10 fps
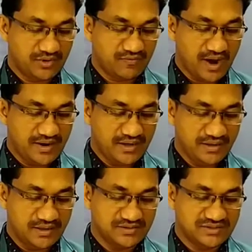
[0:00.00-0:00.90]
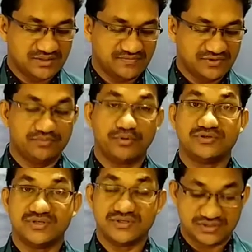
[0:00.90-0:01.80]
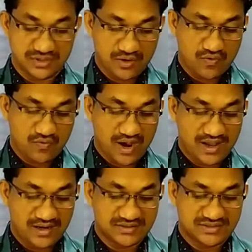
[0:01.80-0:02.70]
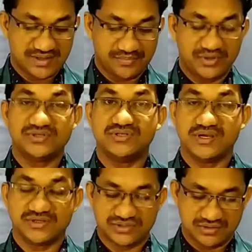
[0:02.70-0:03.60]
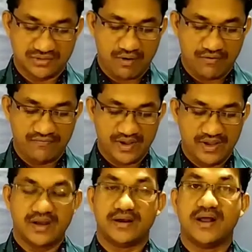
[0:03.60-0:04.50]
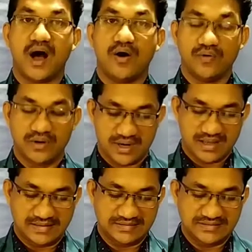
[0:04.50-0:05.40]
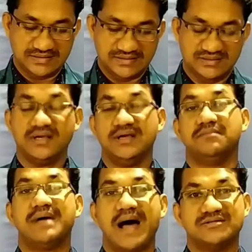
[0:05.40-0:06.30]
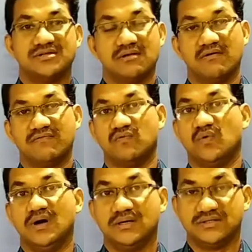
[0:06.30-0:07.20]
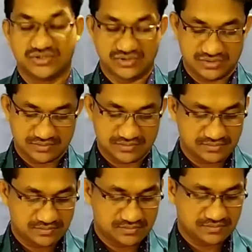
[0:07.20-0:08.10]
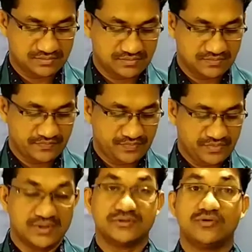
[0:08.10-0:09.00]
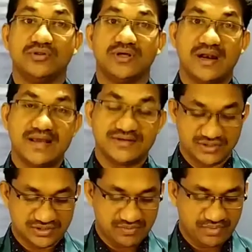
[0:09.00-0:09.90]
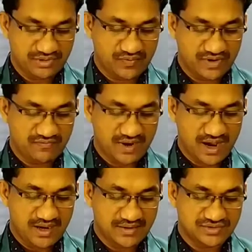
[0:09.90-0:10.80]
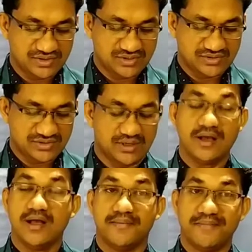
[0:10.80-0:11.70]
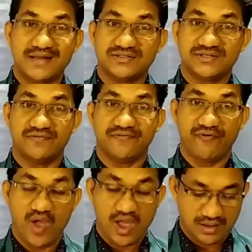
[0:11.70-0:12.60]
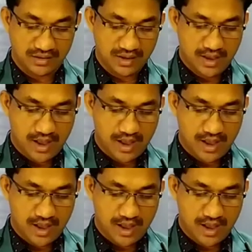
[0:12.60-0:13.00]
providing herself to possess Violet's appreciation of a down and dirty battle of words. Through the relationship between Violet's sister Mattie Faye